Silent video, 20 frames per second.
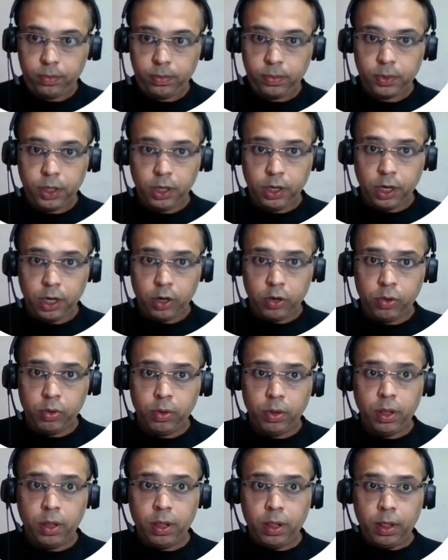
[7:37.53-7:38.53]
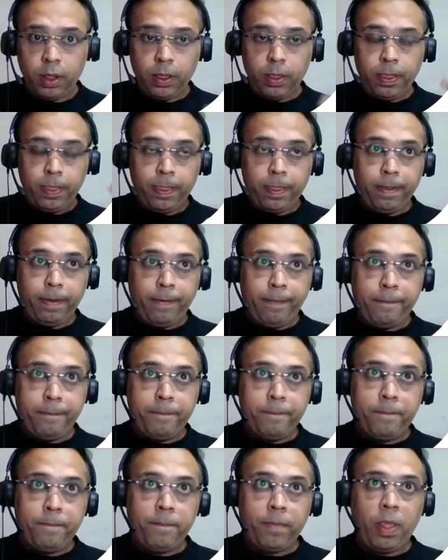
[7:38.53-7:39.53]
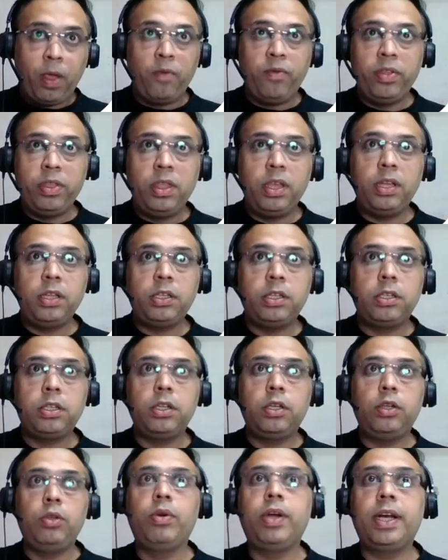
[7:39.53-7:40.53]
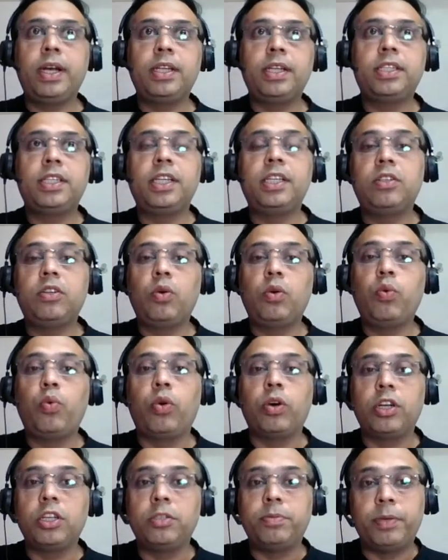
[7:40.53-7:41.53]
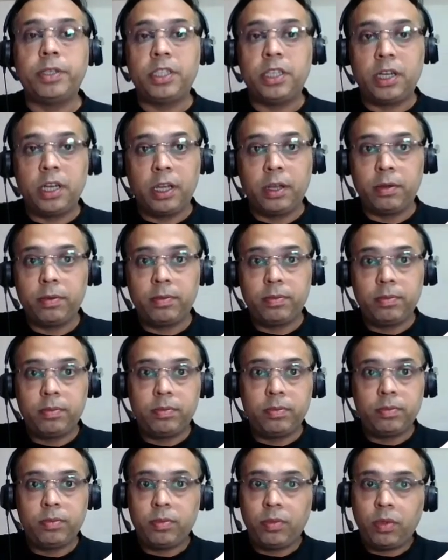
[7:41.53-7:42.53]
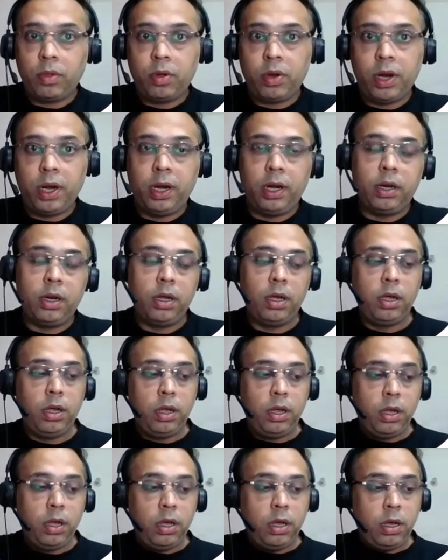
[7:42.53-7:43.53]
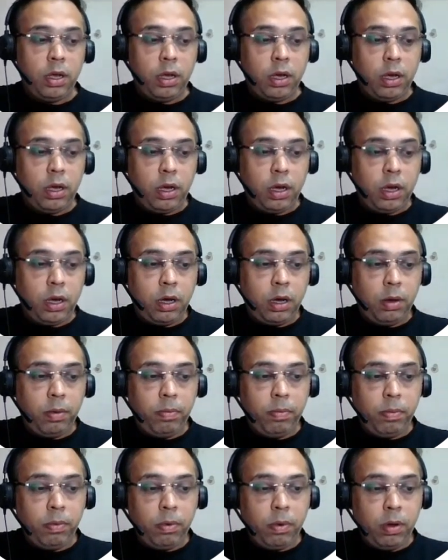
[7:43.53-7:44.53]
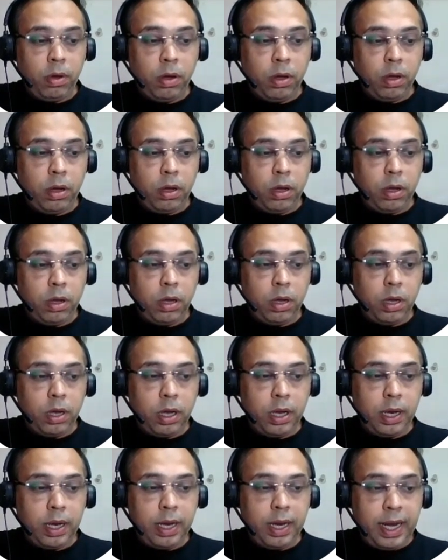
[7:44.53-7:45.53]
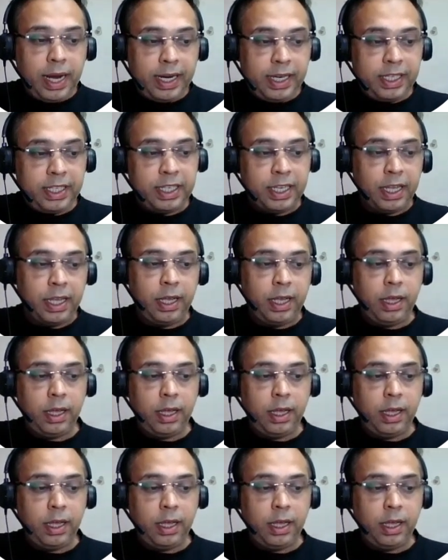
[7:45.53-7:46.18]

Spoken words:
Now, with this, you get a sense of what is budgeting, right? Uh, let's say